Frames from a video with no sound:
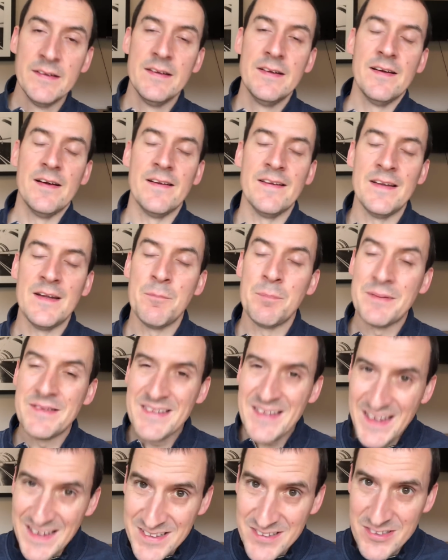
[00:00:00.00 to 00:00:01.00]
and then
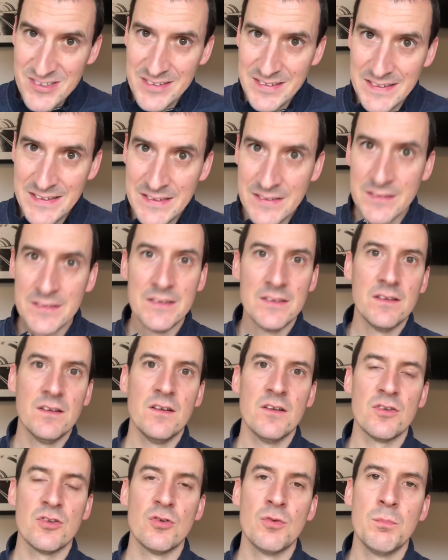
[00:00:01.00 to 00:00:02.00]
potentially
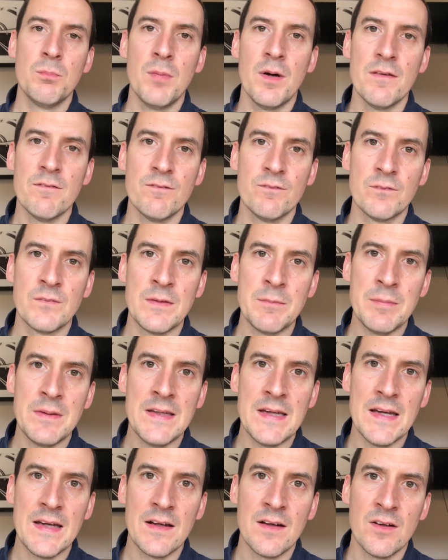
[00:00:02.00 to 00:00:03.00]
Arsenal might be
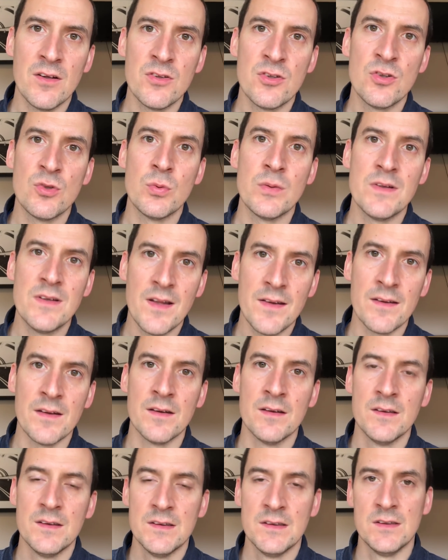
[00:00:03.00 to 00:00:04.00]
getting close to another
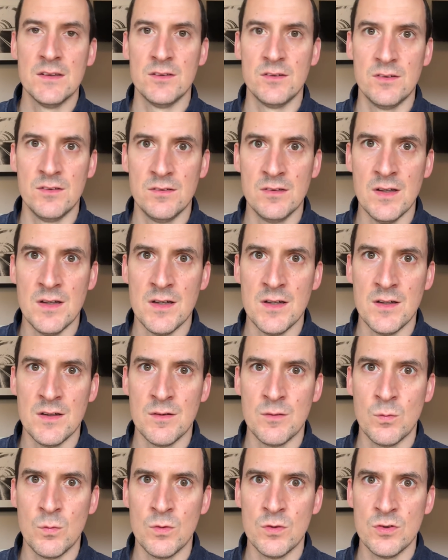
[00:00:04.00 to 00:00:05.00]

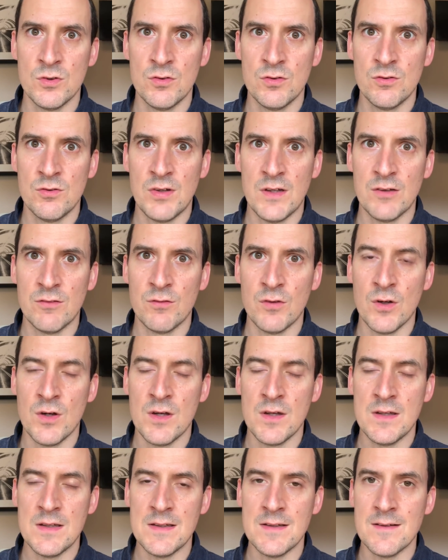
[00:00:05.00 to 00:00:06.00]

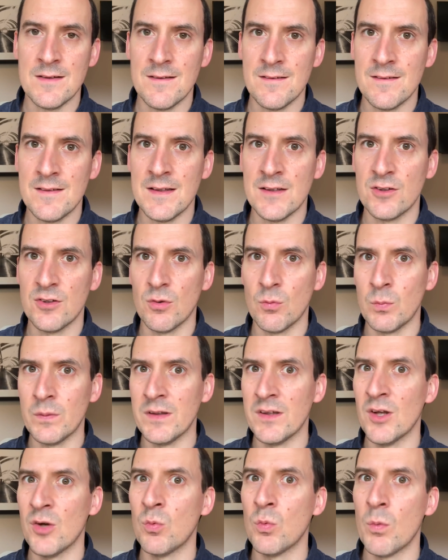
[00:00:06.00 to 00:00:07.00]
transfer in this
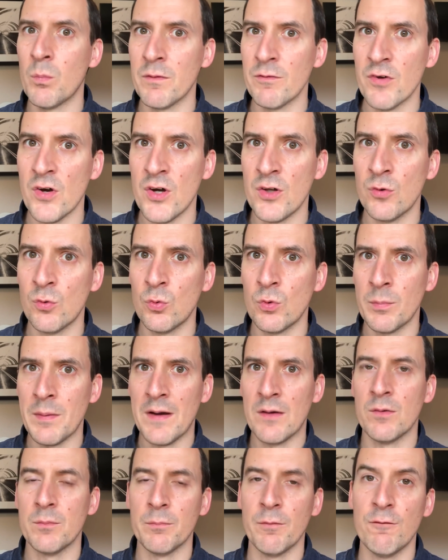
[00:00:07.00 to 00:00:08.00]
window, one we've heard all
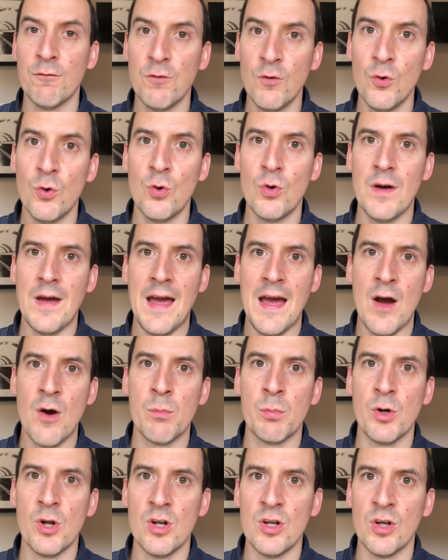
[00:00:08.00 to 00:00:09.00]
about before,
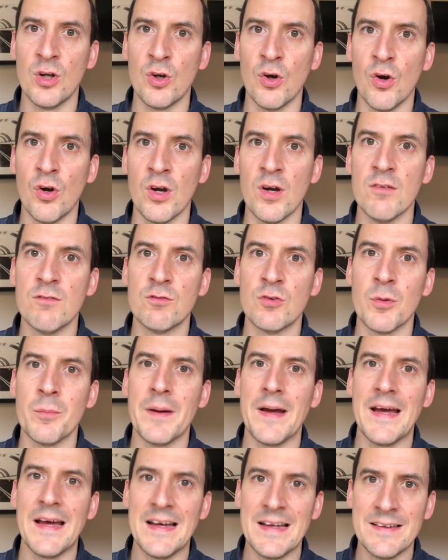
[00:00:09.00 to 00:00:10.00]
Albert Lokonga from
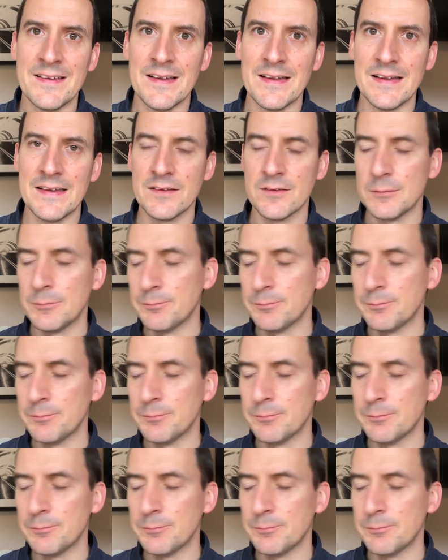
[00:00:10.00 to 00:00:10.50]
Anderlecht.